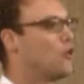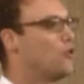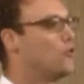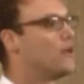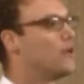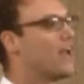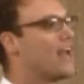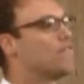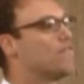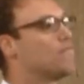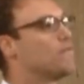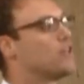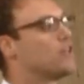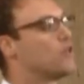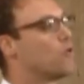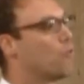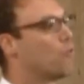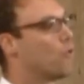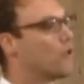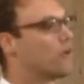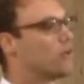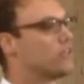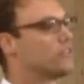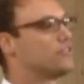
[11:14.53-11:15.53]
who gave me the
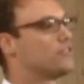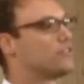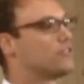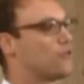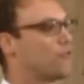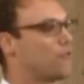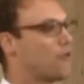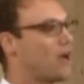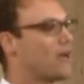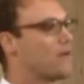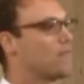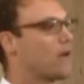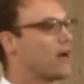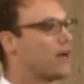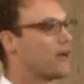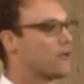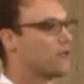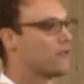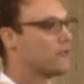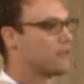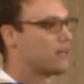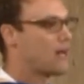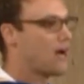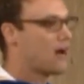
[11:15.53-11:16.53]
words to write
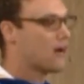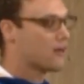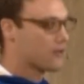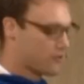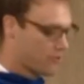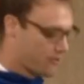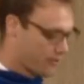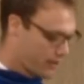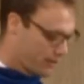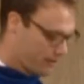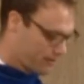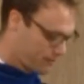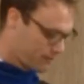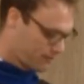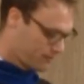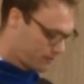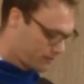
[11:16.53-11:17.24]
my own doctorate.